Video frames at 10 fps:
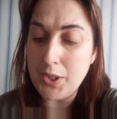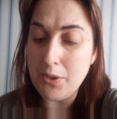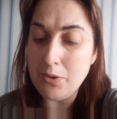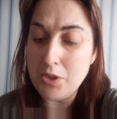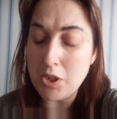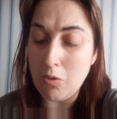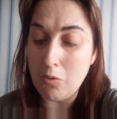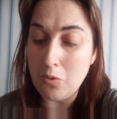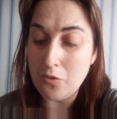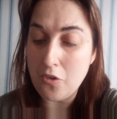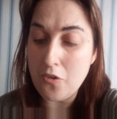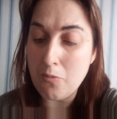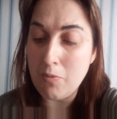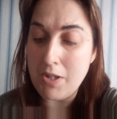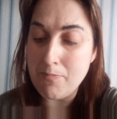Huge
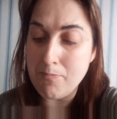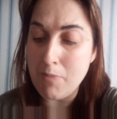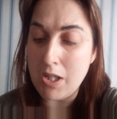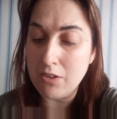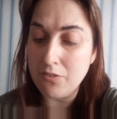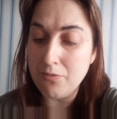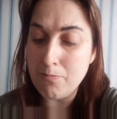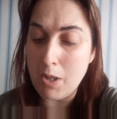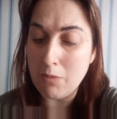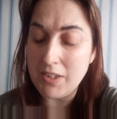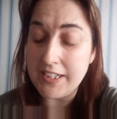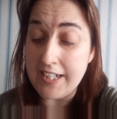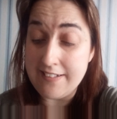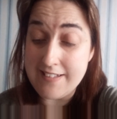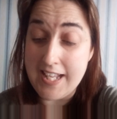orders with both Boeing
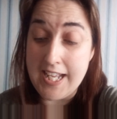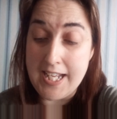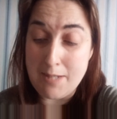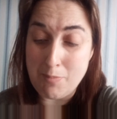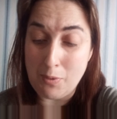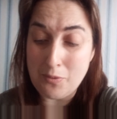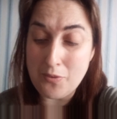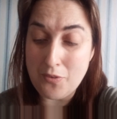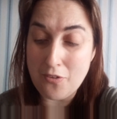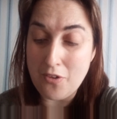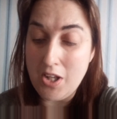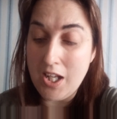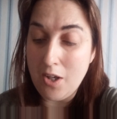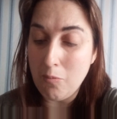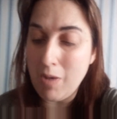and Airbus.
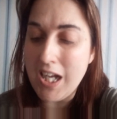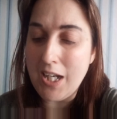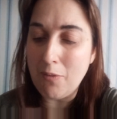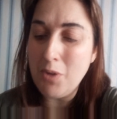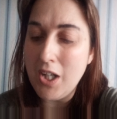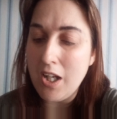Wow.